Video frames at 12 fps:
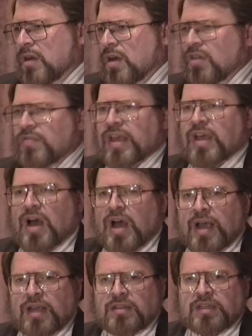of a
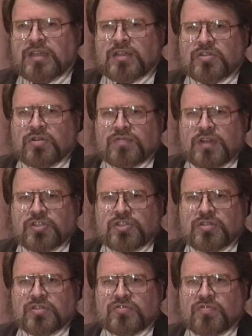highly
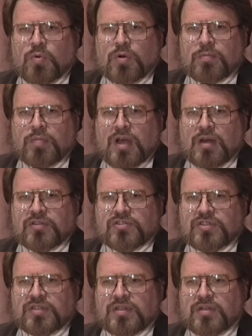interventionist foreign policy.